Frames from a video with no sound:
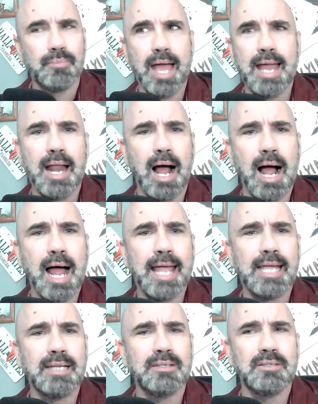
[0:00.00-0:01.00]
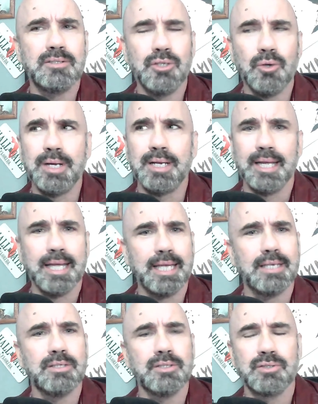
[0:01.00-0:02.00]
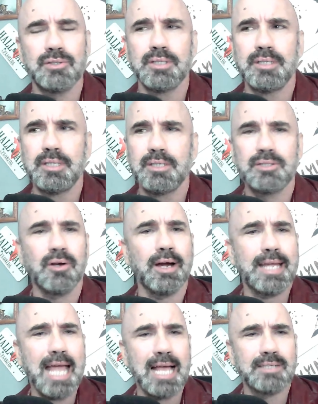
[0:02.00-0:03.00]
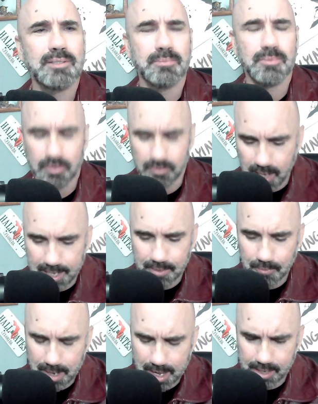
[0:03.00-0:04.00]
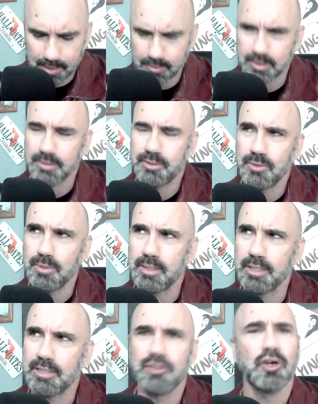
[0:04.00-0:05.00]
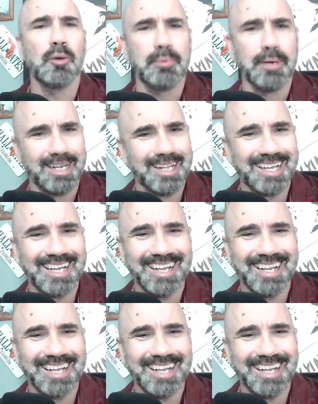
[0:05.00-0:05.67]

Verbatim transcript: that I intuit his sarcasm the right way, or interpret.